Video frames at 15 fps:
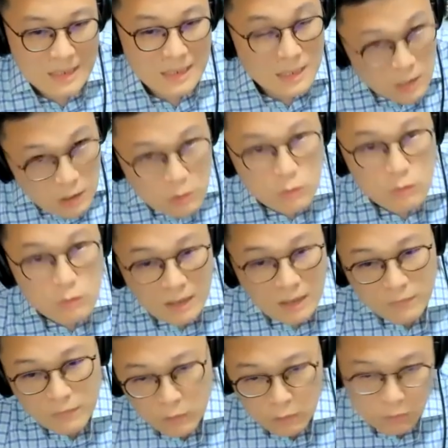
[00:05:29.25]
additional
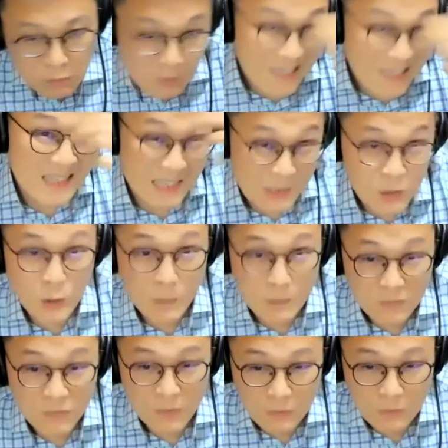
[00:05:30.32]
avenue to get their jobs
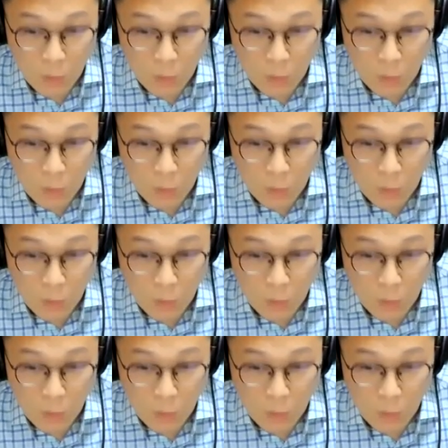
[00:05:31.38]
filled,